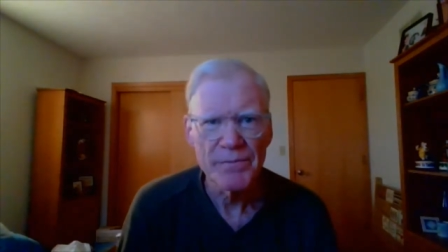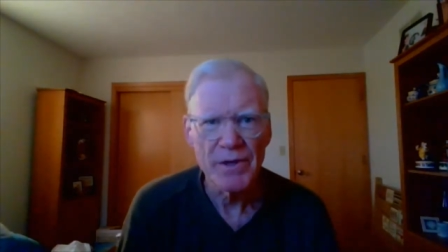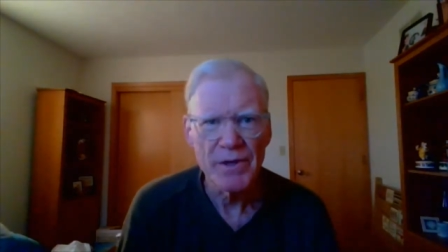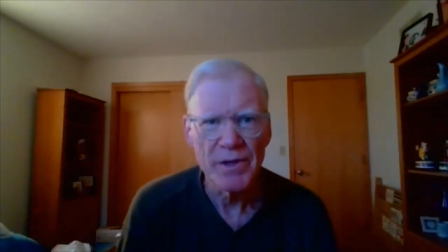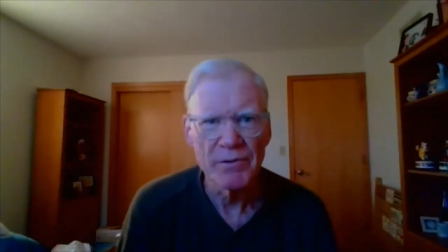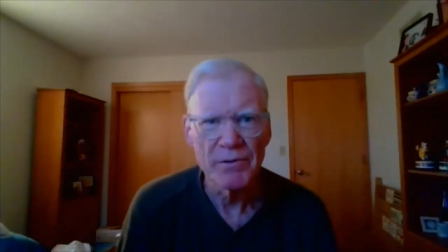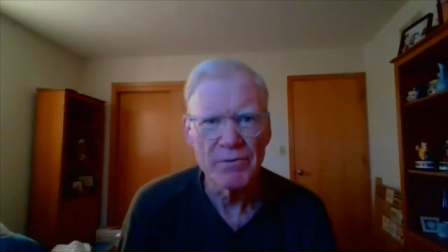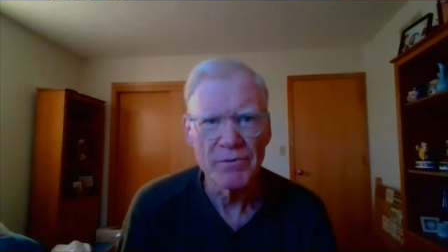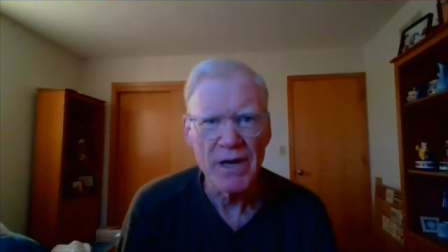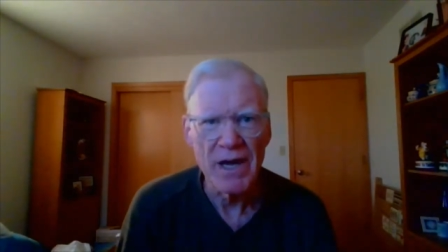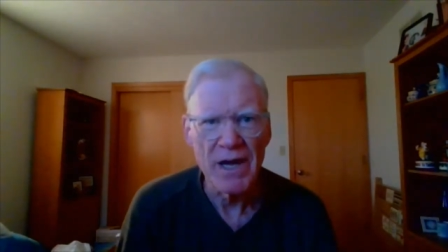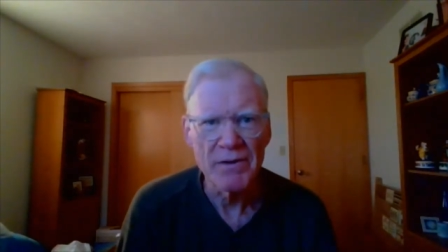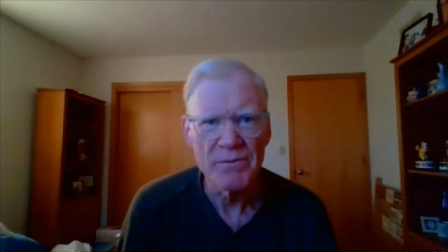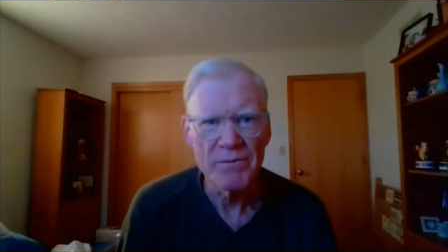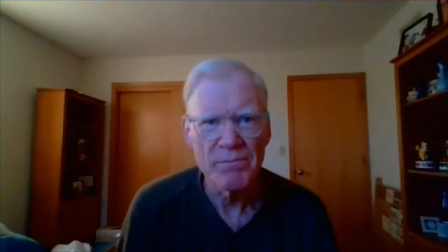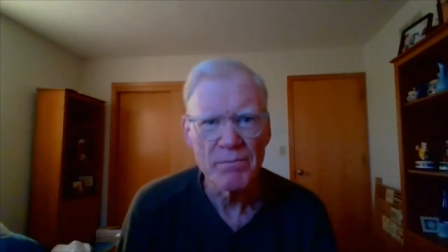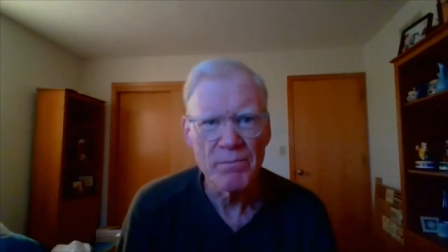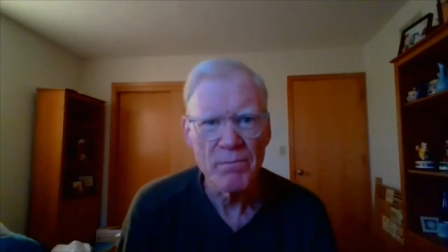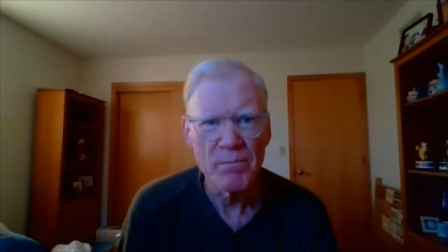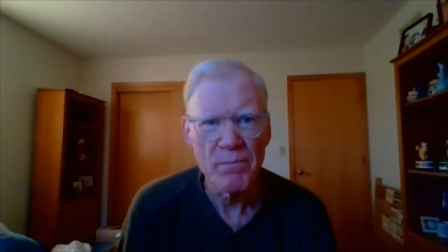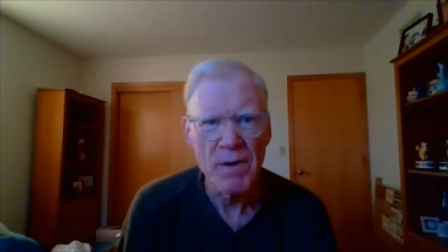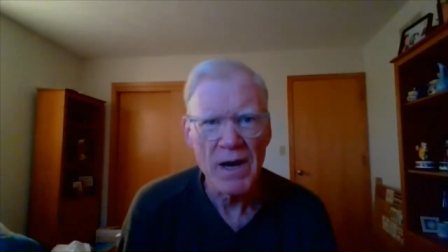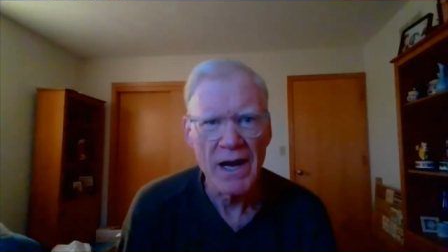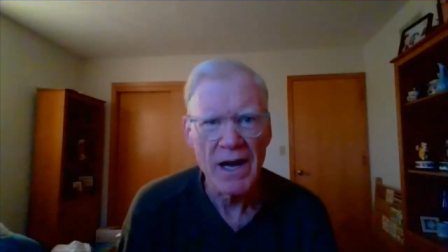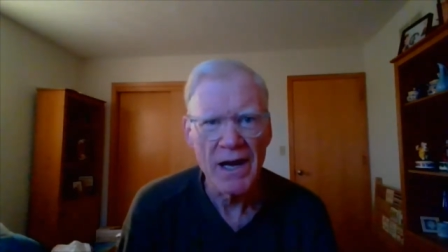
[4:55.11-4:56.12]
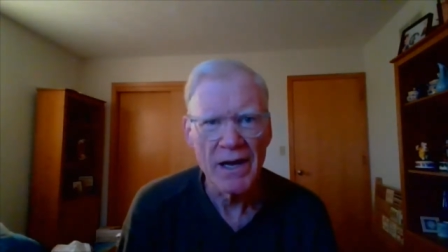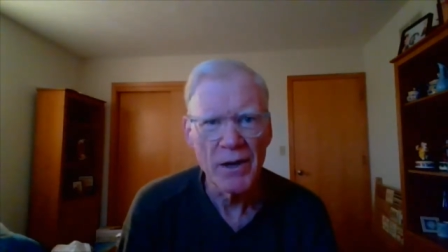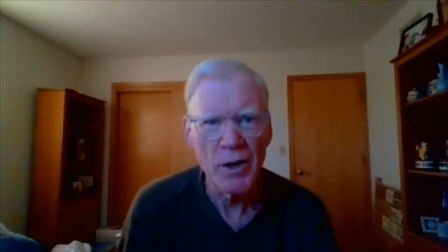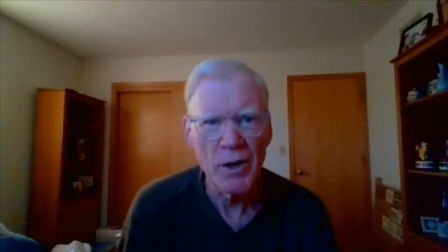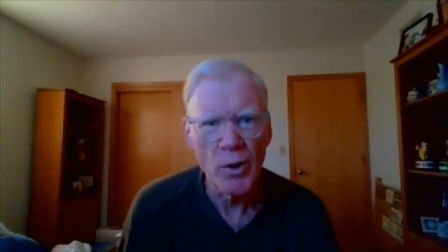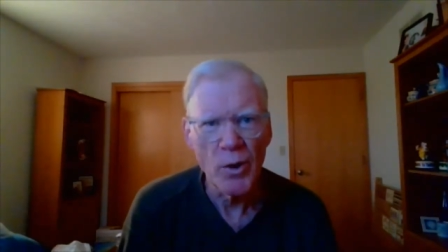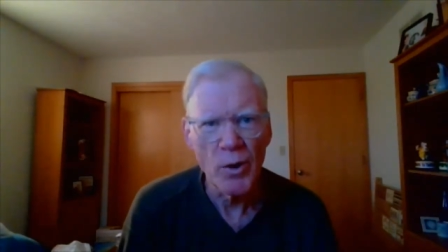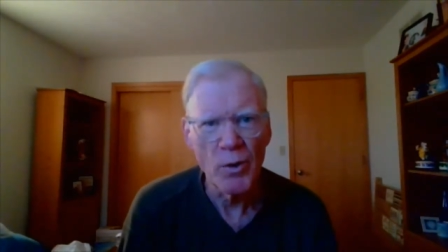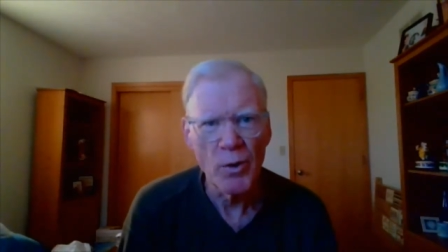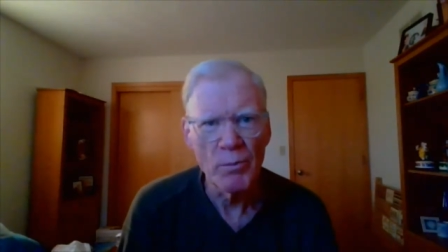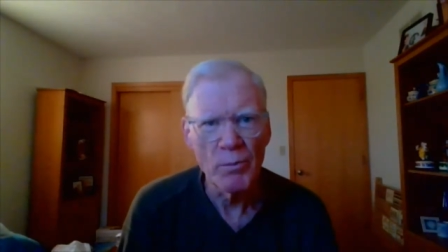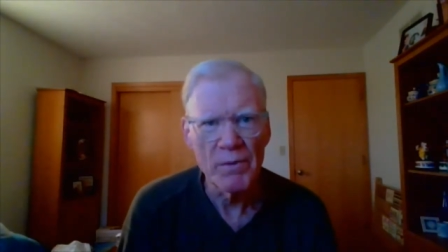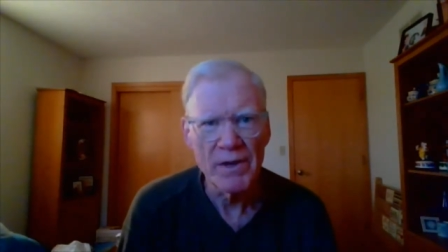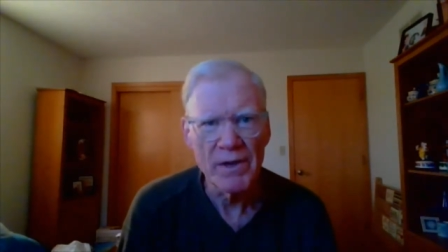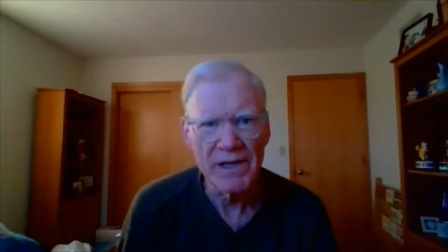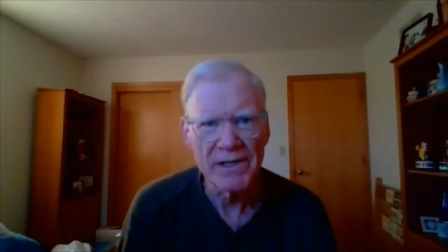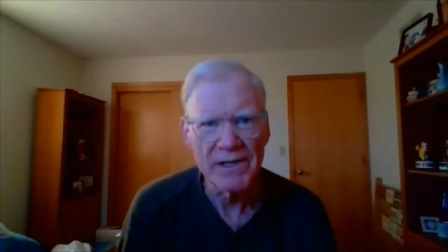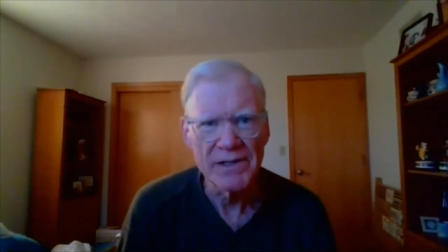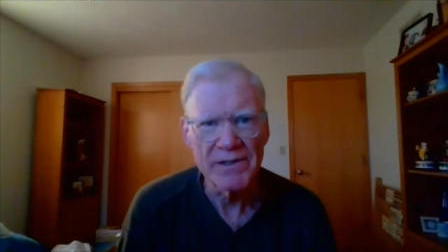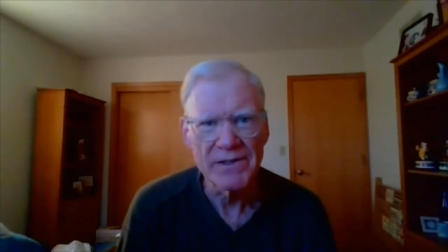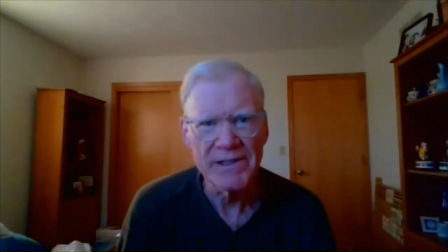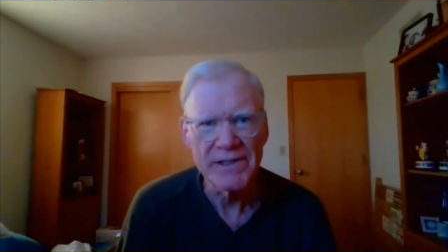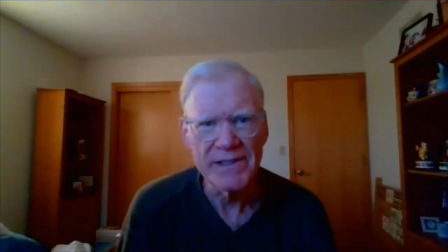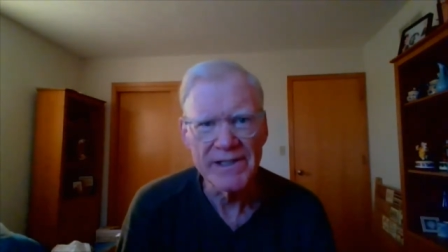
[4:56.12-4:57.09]
around my home
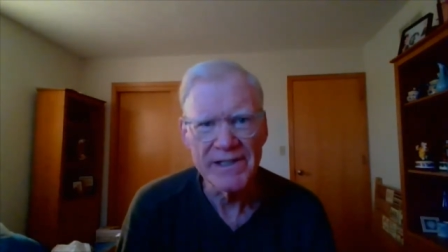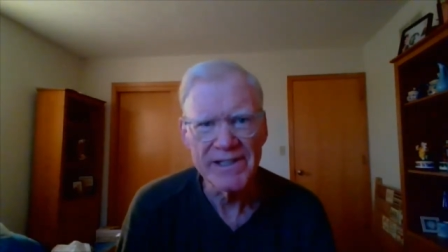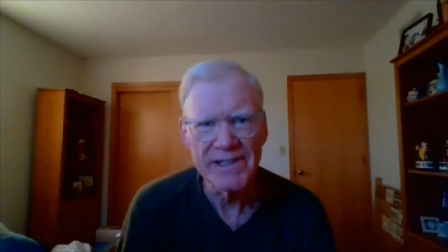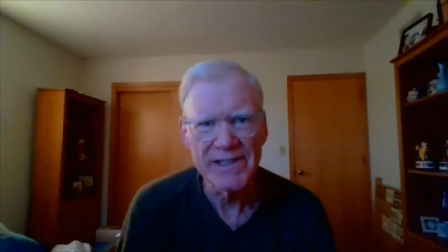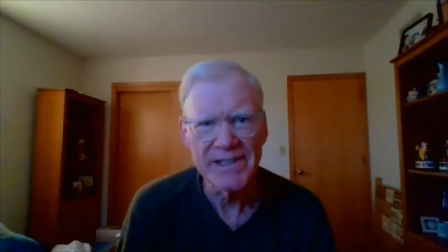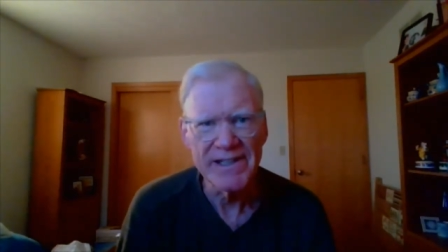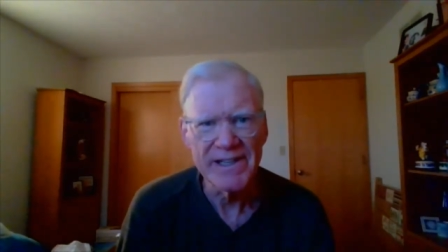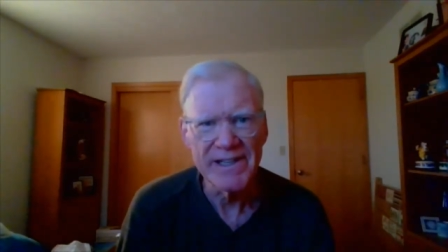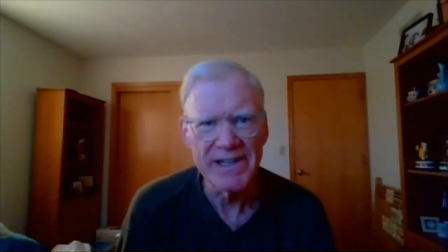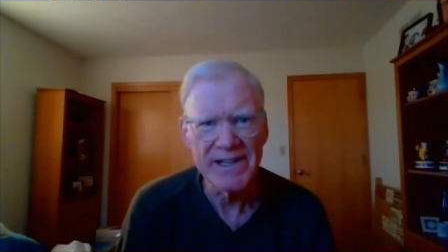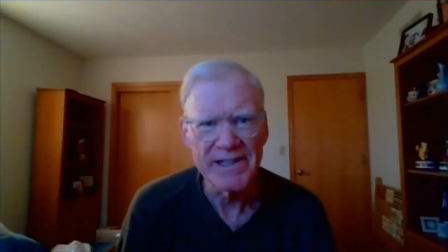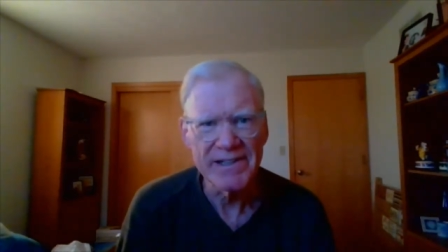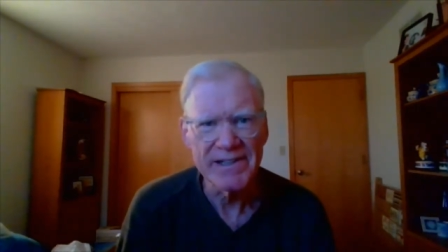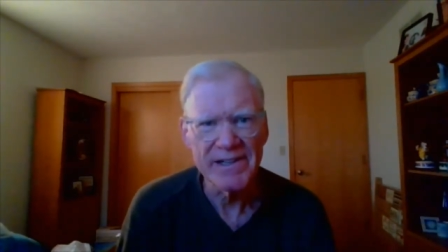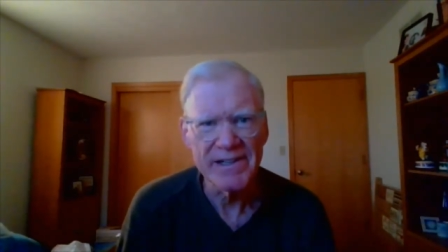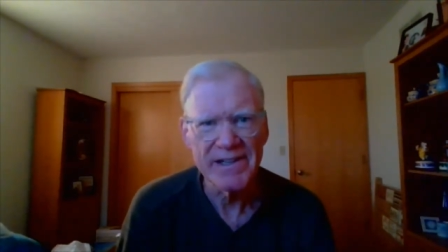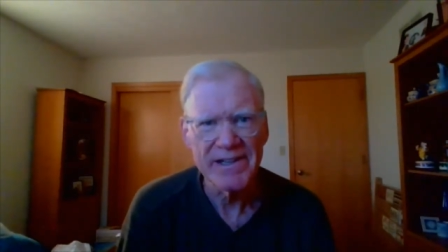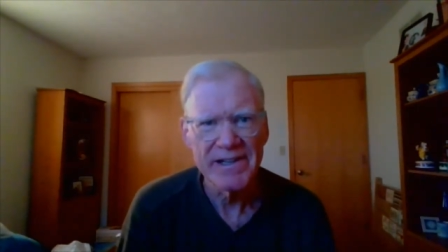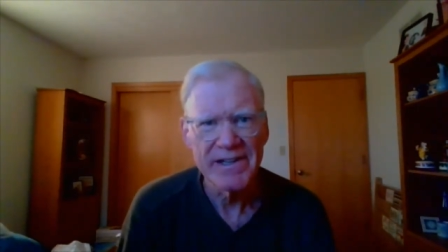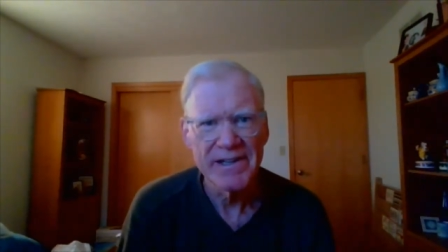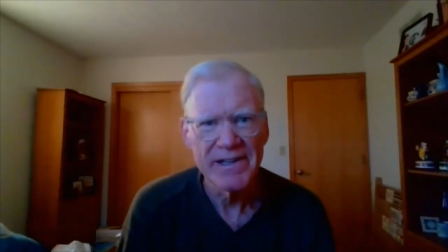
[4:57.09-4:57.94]
here in Indiana